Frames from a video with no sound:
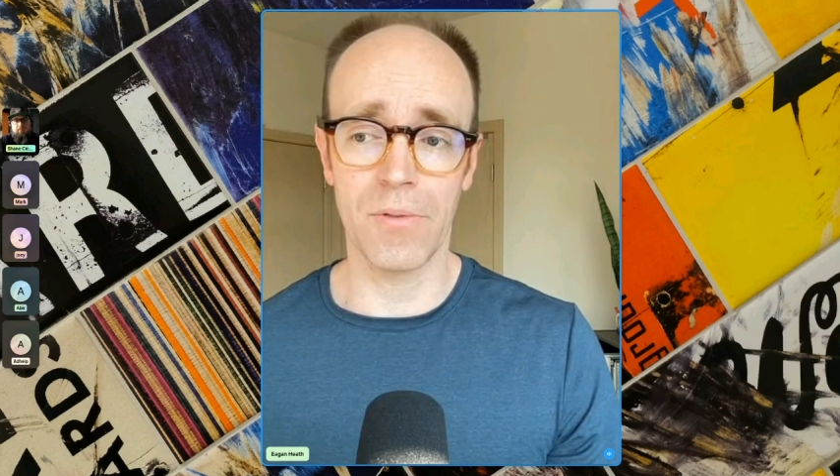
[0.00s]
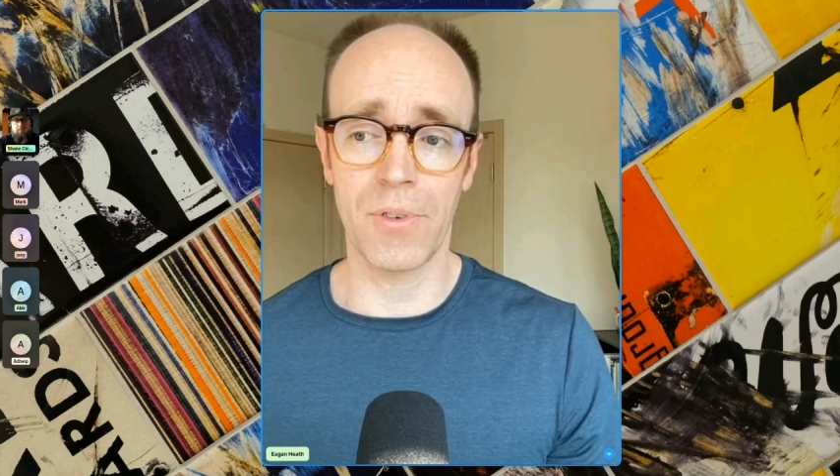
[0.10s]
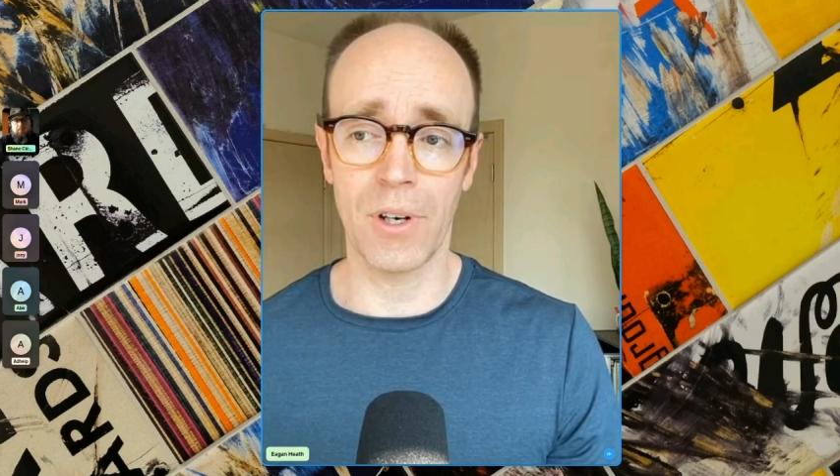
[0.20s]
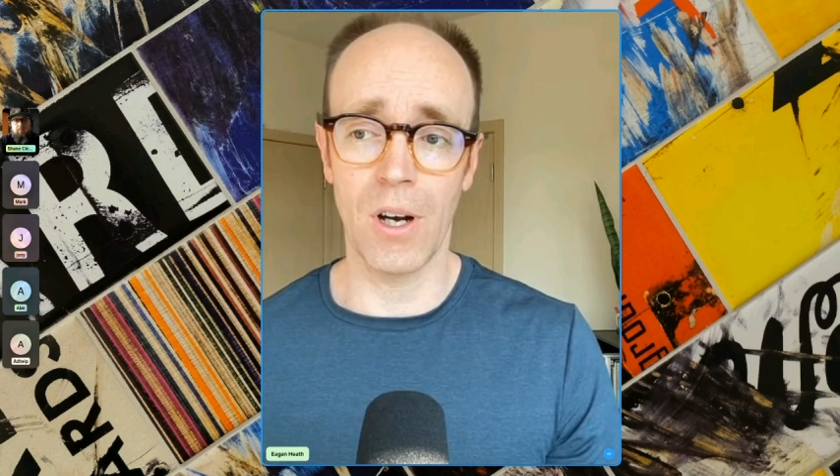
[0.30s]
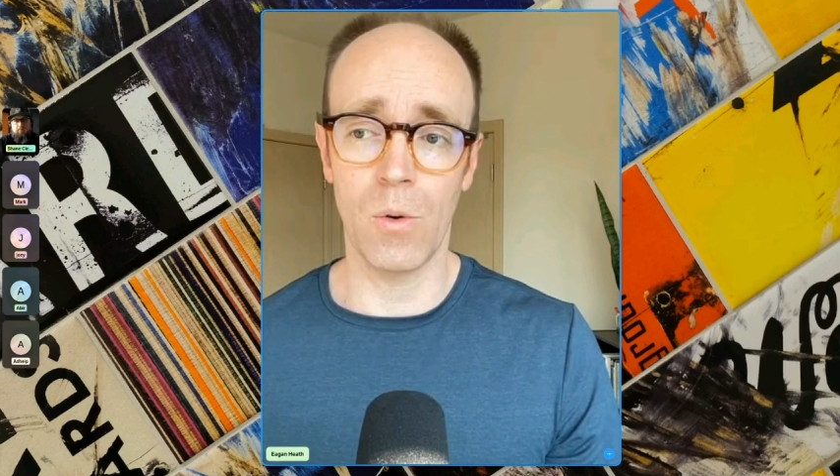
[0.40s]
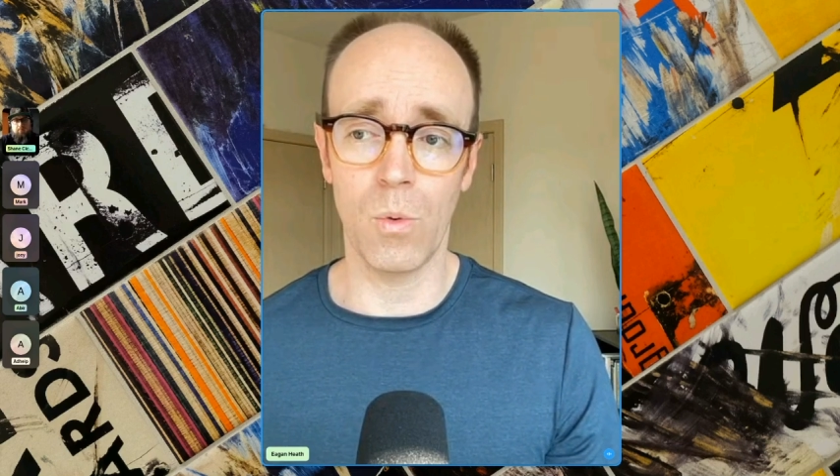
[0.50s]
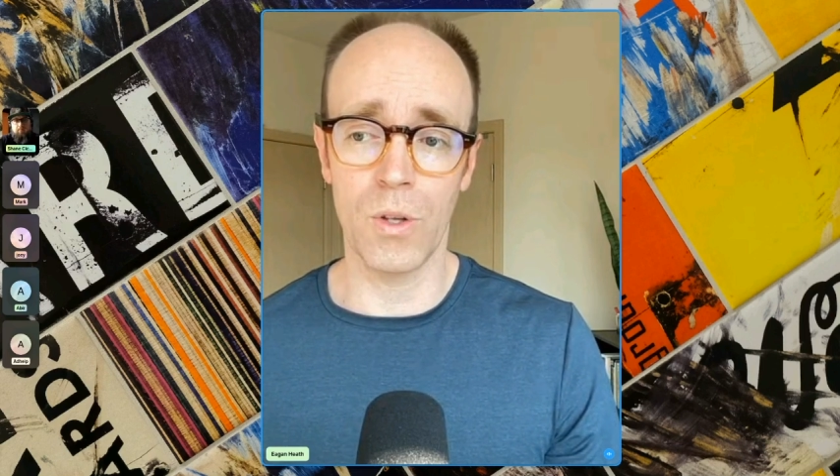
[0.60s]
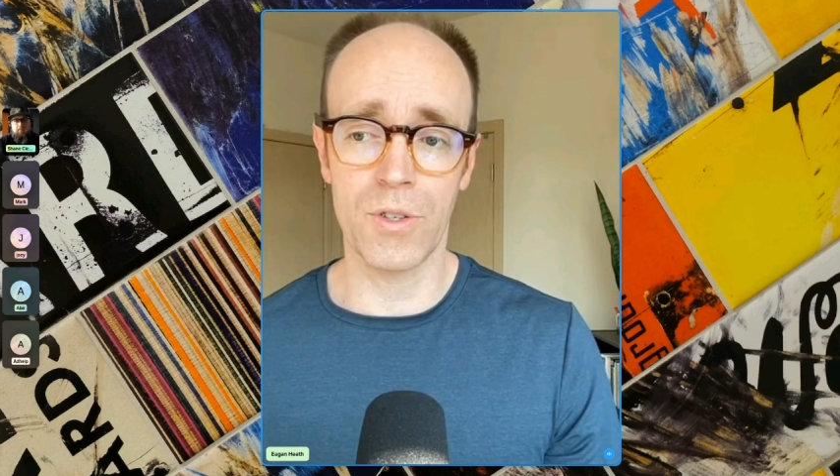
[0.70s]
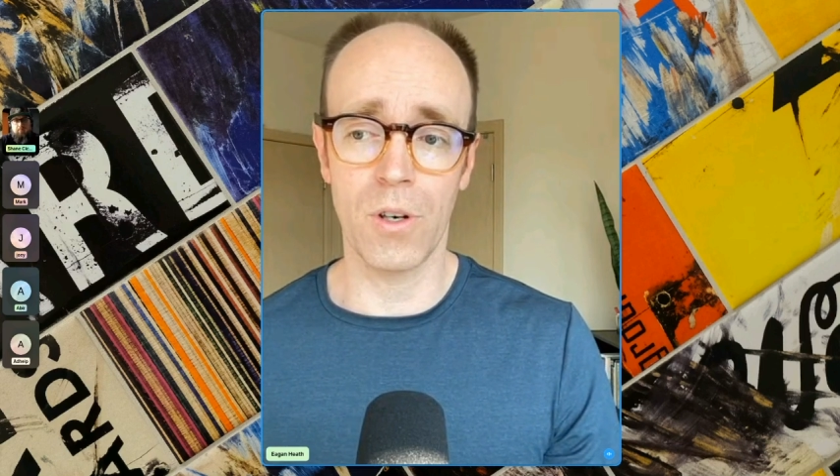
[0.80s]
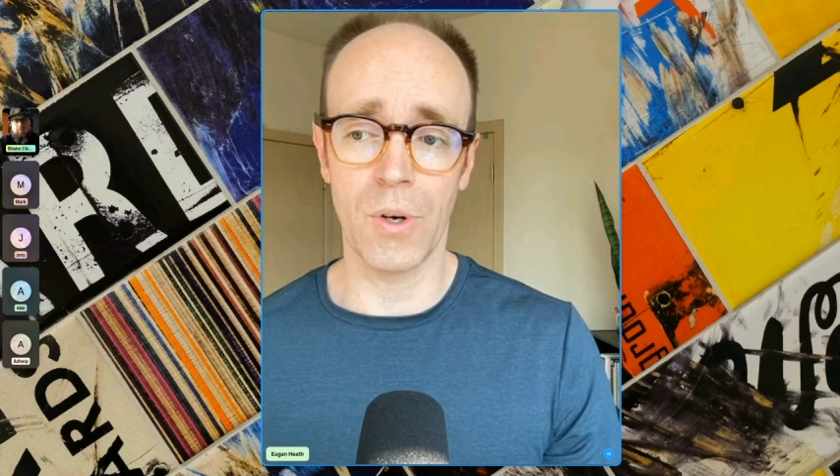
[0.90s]
figure out
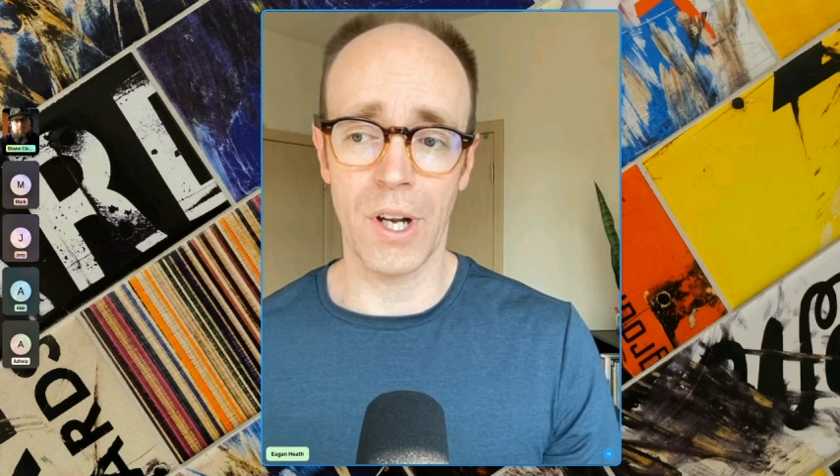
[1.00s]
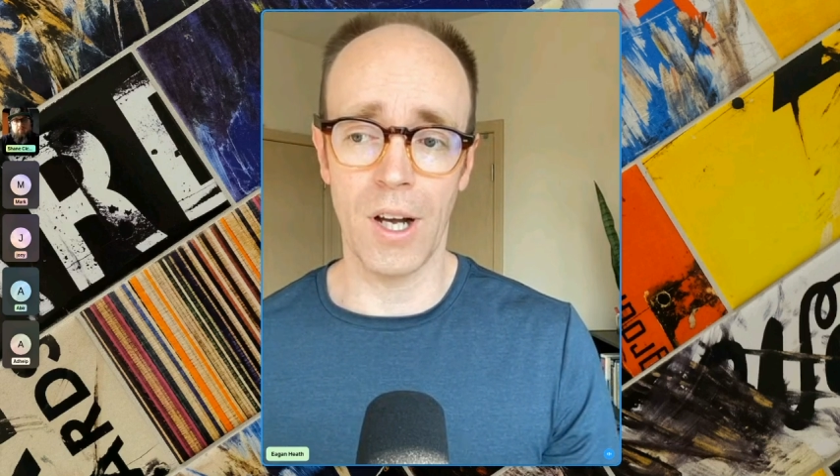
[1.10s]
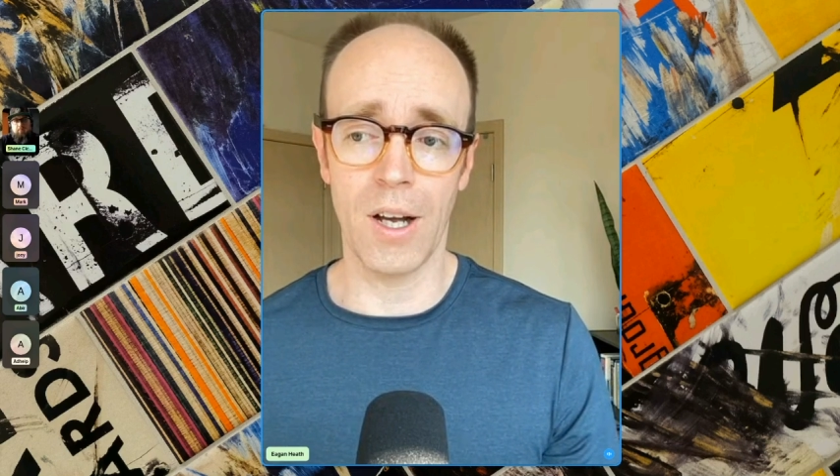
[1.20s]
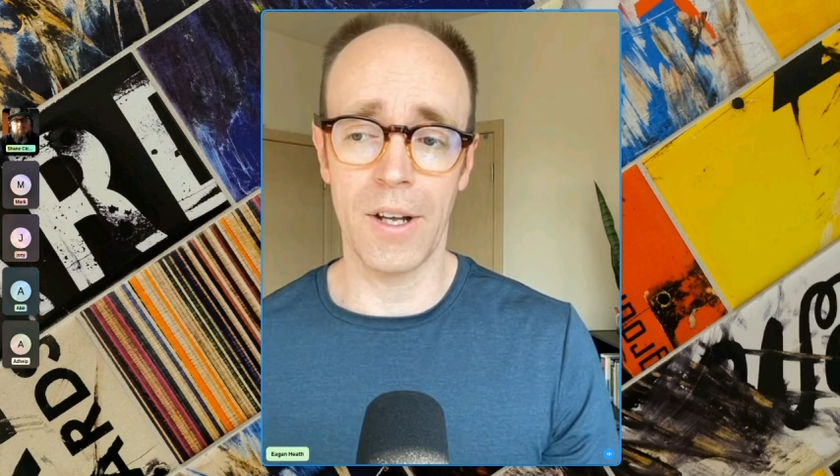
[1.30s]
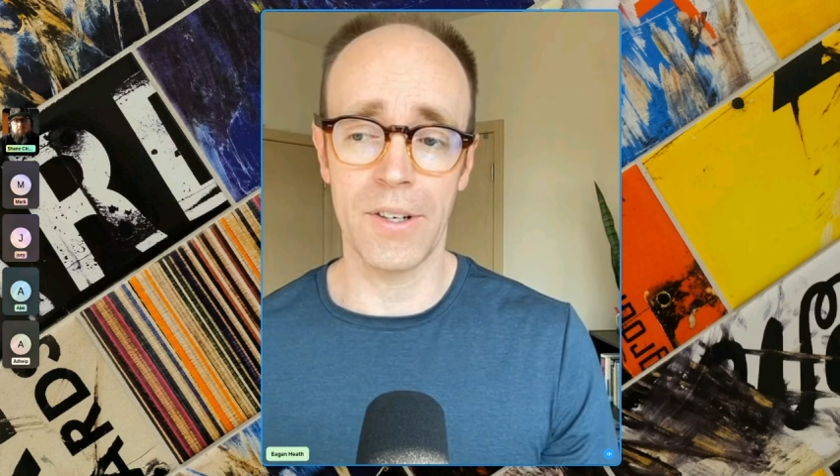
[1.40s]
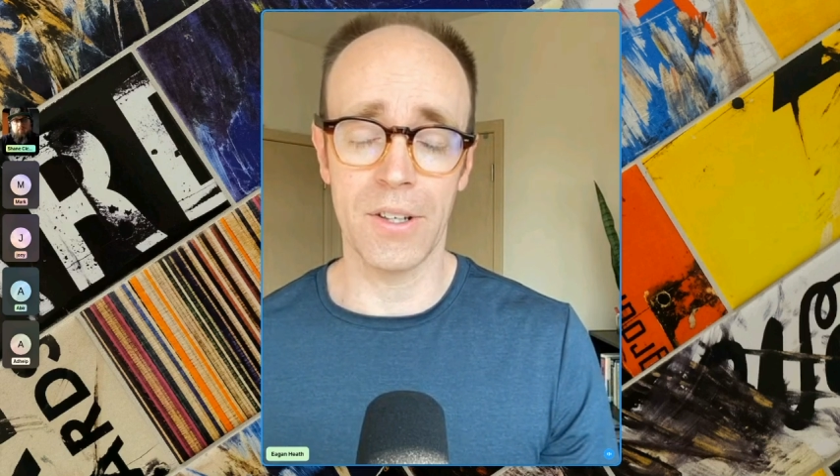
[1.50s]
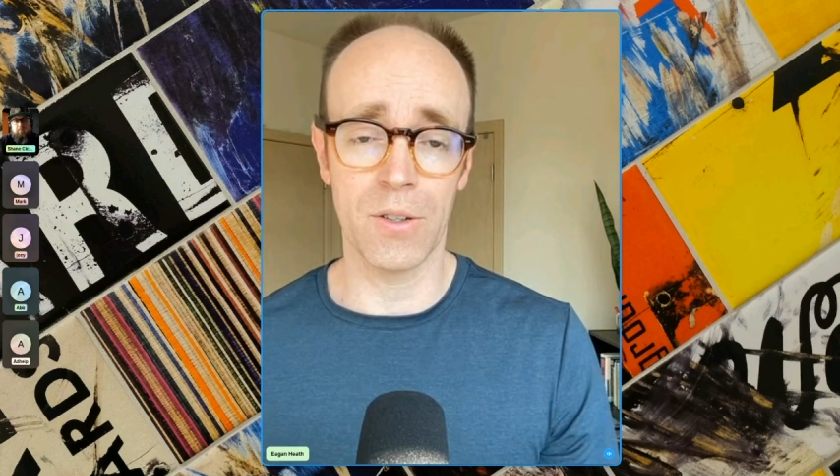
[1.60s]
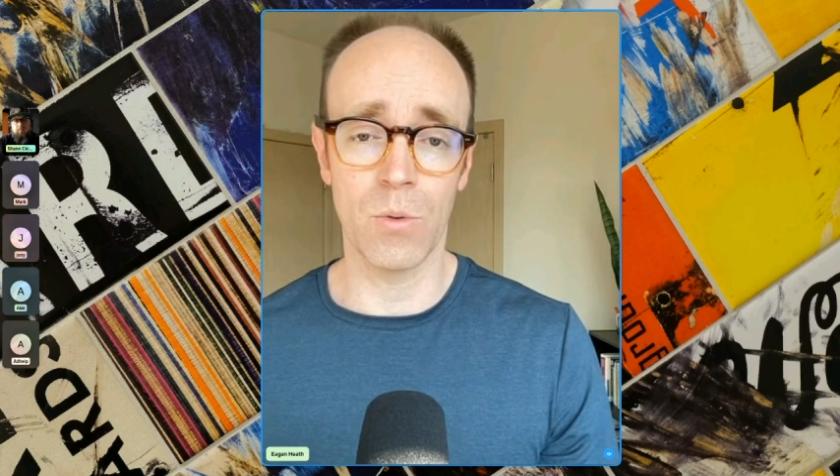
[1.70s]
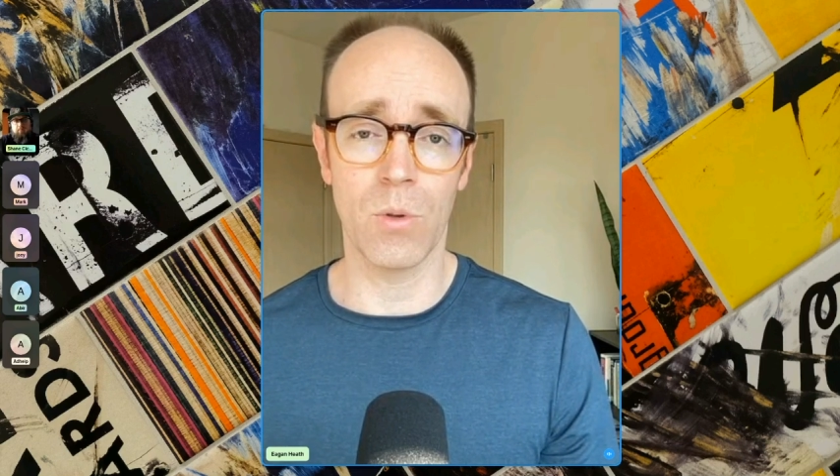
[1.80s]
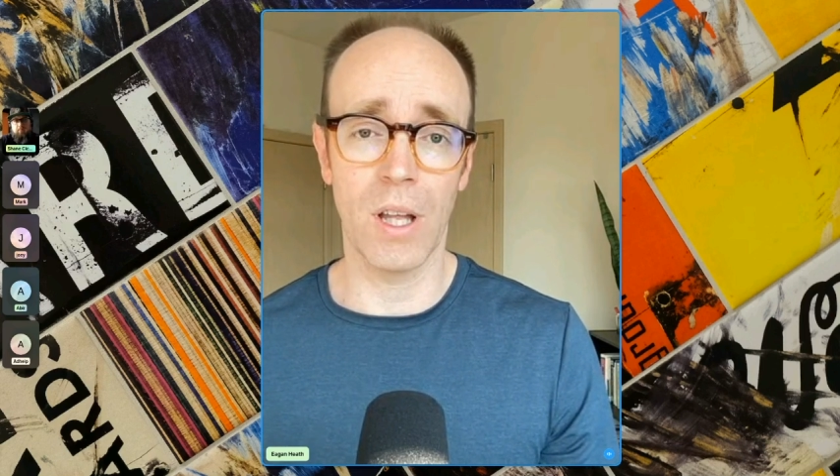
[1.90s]
what's going on in
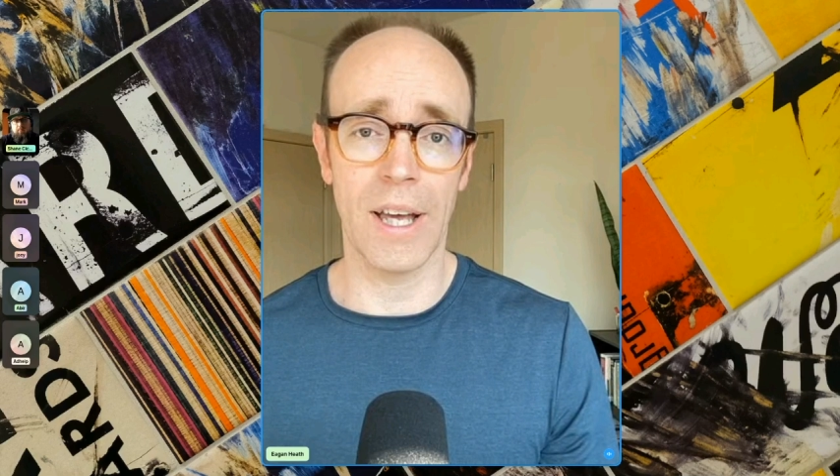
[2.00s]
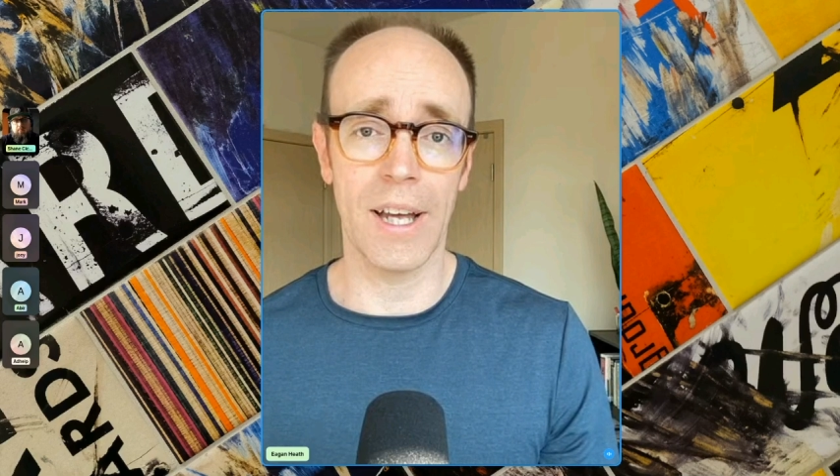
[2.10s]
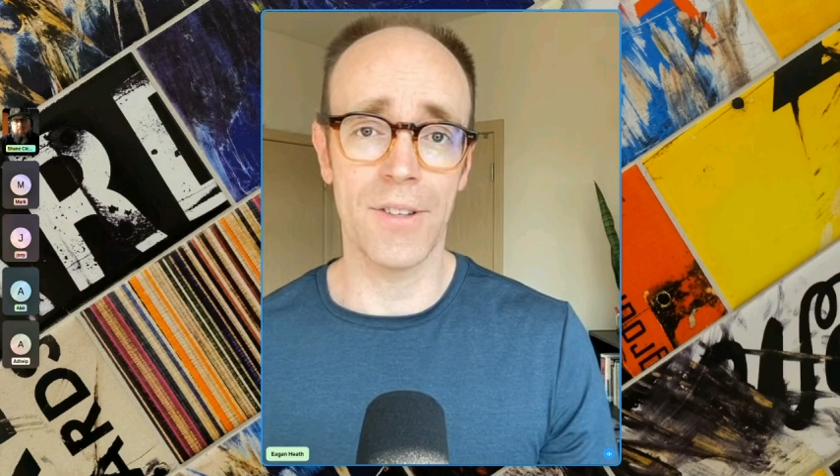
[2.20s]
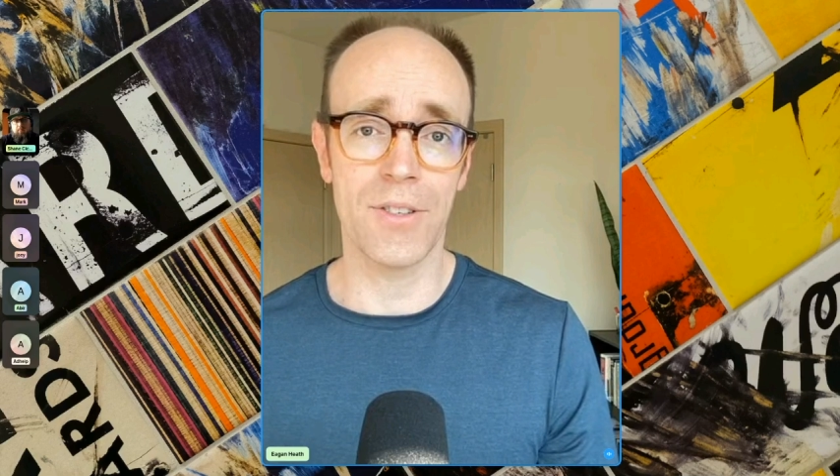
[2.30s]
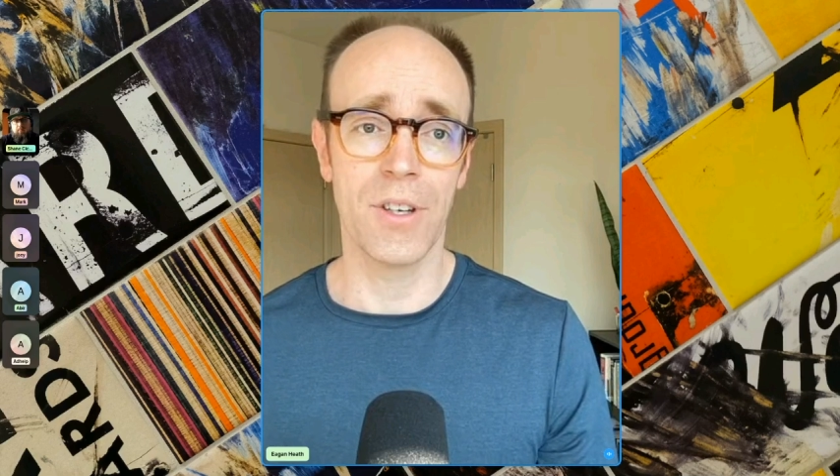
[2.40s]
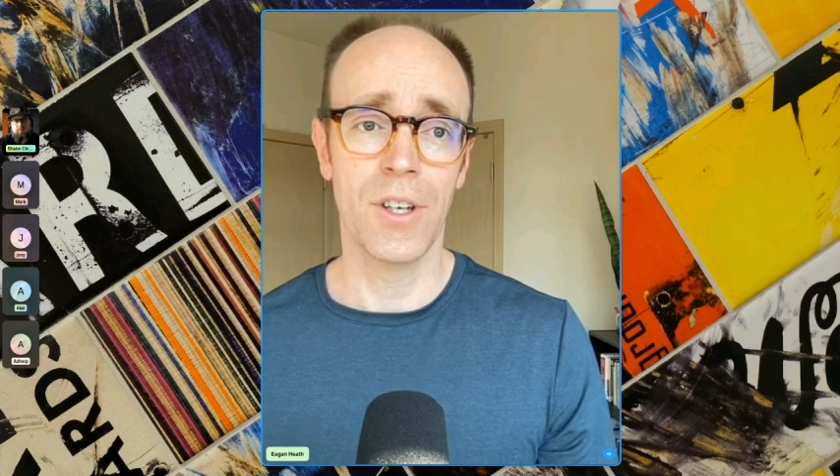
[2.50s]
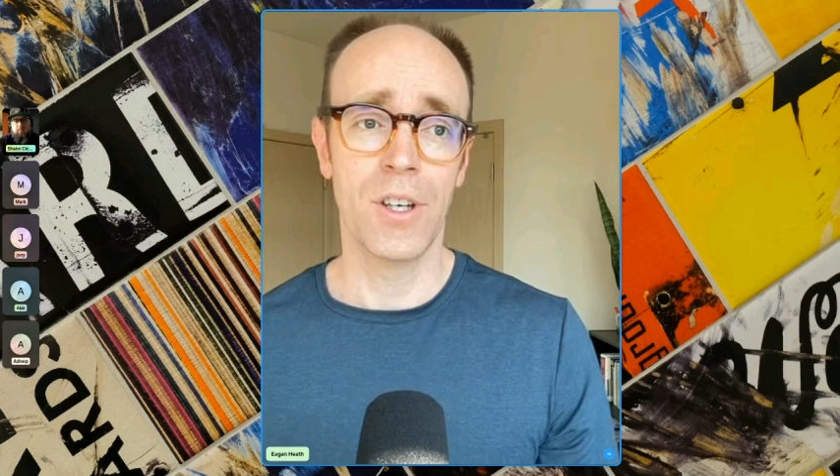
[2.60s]
Google Ads